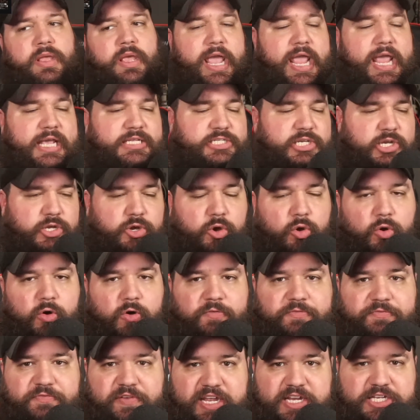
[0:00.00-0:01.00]
It's a
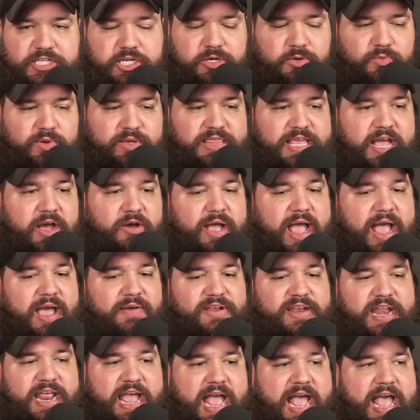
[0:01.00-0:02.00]
cool feature without
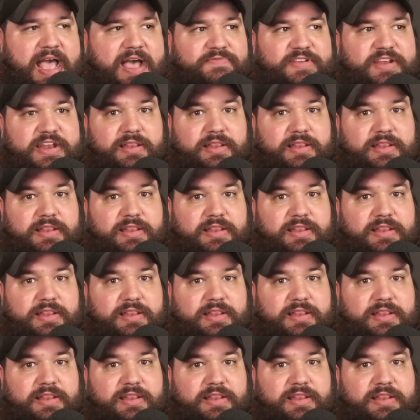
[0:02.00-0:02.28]
having to have a